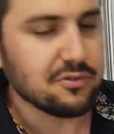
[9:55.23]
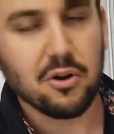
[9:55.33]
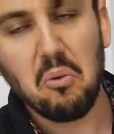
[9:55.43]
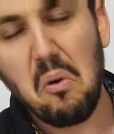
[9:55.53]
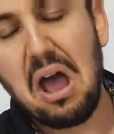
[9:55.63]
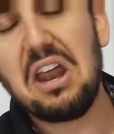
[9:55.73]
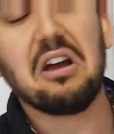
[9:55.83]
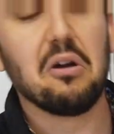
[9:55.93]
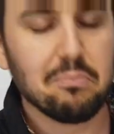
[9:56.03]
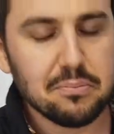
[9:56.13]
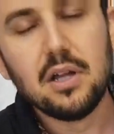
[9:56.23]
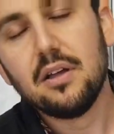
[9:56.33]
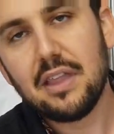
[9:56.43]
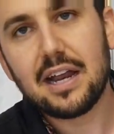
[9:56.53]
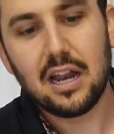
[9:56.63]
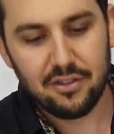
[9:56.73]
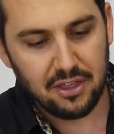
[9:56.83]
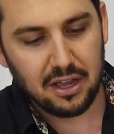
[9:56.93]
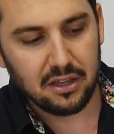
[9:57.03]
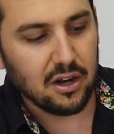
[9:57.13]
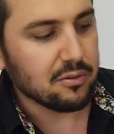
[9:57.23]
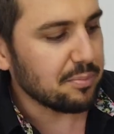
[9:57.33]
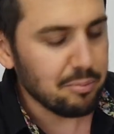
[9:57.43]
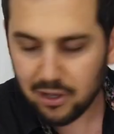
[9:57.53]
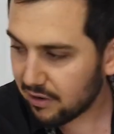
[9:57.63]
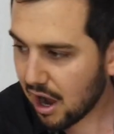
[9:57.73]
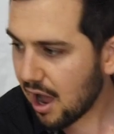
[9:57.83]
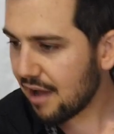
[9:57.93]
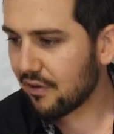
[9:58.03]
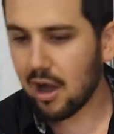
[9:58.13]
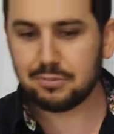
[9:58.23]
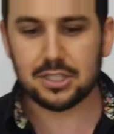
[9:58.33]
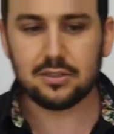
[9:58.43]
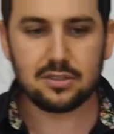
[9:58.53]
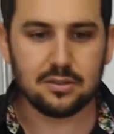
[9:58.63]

for a wedding or that kind of thing, you know, people that have options.